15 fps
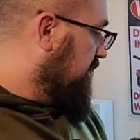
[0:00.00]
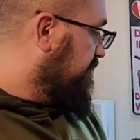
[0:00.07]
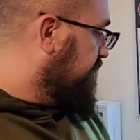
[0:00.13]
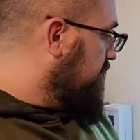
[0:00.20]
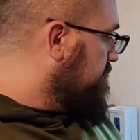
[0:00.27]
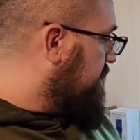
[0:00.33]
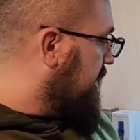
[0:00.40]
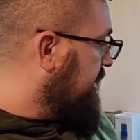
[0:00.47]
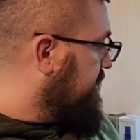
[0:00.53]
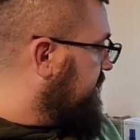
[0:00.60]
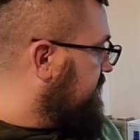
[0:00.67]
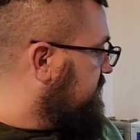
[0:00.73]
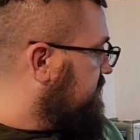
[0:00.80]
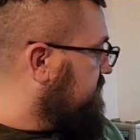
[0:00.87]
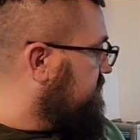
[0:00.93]
if you buy
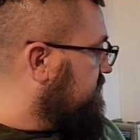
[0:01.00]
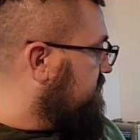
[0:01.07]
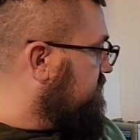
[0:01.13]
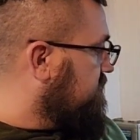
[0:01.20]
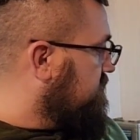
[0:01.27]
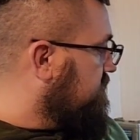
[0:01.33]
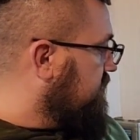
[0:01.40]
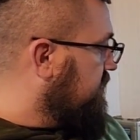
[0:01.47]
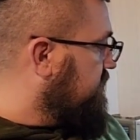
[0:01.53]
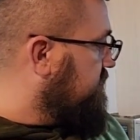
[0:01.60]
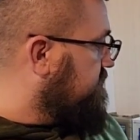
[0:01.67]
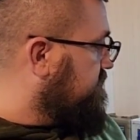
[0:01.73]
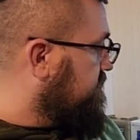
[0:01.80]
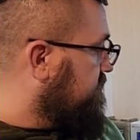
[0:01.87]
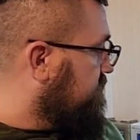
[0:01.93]
these
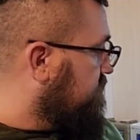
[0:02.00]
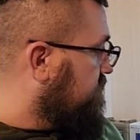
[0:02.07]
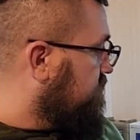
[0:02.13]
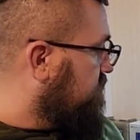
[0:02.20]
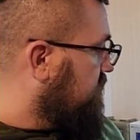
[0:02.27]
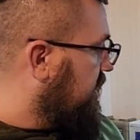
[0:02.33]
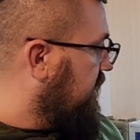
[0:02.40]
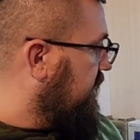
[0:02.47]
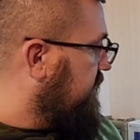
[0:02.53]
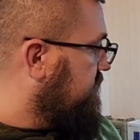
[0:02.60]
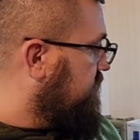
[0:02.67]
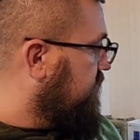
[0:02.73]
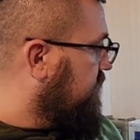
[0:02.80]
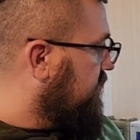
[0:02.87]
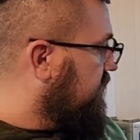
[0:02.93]

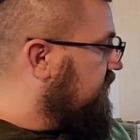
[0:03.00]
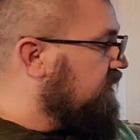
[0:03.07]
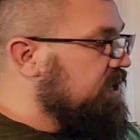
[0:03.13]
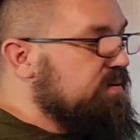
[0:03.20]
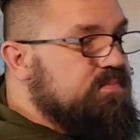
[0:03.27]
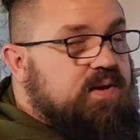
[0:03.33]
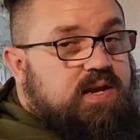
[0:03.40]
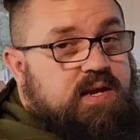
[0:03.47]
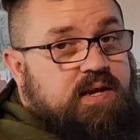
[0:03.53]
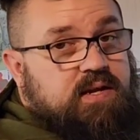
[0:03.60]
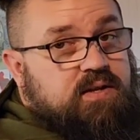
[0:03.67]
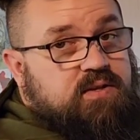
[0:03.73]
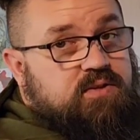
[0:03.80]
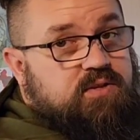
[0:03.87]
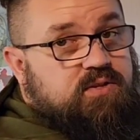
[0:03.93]
rings, you can get them
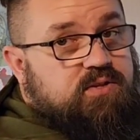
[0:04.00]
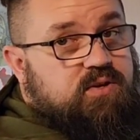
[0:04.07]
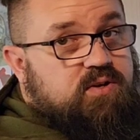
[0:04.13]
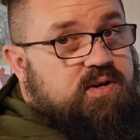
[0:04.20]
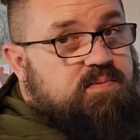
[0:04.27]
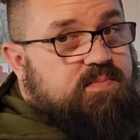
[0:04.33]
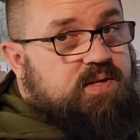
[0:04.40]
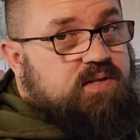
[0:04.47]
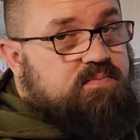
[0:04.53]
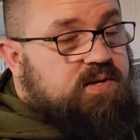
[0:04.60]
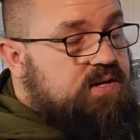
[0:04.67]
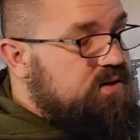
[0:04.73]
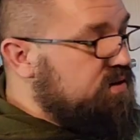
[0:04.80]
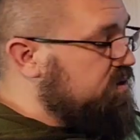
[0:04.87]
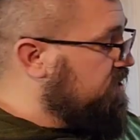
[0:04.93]
in the 30
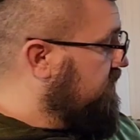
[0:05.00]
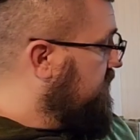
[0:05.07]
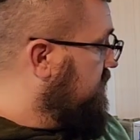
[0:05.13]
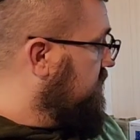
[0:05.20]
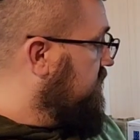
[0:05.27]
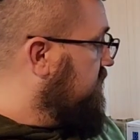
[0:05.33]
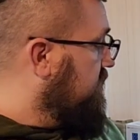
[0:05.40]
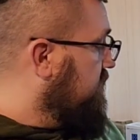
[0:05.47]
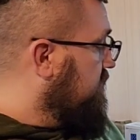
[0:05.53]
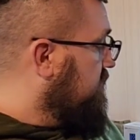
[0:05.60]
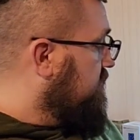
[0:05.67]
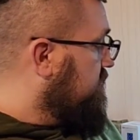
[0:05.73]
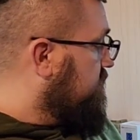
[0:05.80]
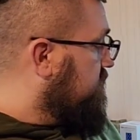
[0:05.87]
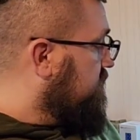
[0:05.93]
millimeter,
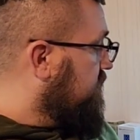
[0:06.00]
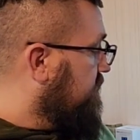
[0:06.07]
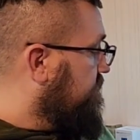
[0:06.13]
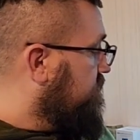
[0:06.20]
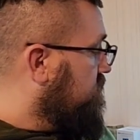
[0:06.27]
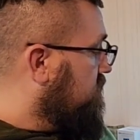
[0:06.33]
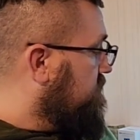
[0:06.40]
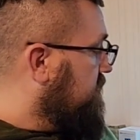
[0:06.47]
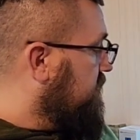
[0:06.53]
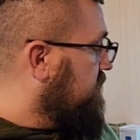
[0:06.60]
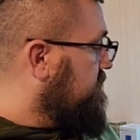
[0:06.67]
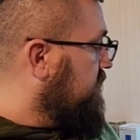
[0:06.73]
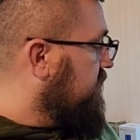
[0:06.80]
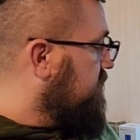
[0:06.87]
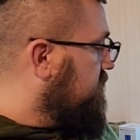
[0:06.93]
34
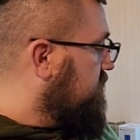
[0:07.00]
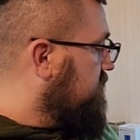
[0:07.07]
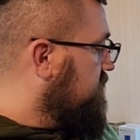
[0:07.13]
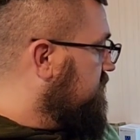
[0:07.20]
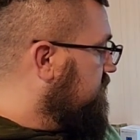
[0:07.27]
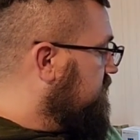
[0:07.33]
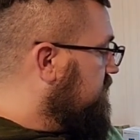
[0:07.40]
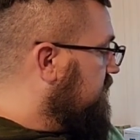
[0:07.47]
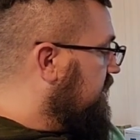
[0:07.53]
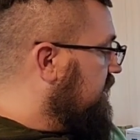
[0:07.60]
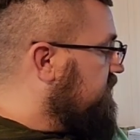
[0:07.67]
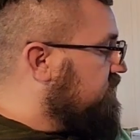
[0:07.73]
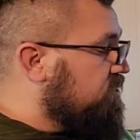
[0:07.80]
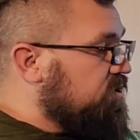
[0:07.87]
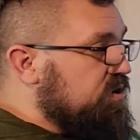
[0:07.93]
millimeter,
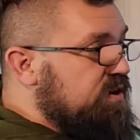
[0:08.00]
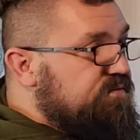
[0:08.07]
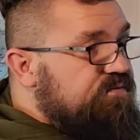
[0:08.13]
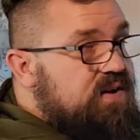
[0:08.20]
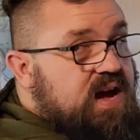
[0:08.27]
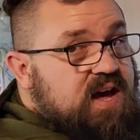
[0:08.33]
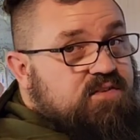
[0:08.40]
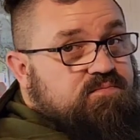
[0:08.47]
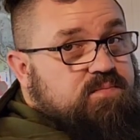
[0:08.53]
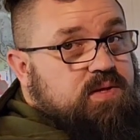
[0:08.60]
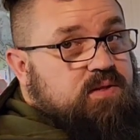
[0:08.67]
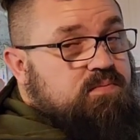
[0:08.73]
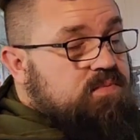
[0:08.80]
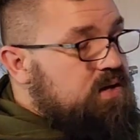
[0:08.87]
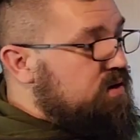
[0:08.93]
and 35
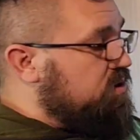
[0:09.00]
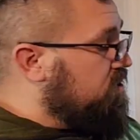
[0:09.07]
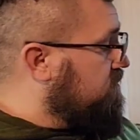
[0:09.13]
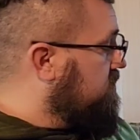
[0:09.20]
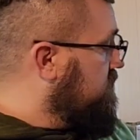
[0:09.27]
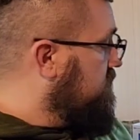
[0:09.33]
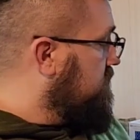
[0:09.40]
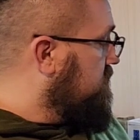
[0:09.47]
millimeter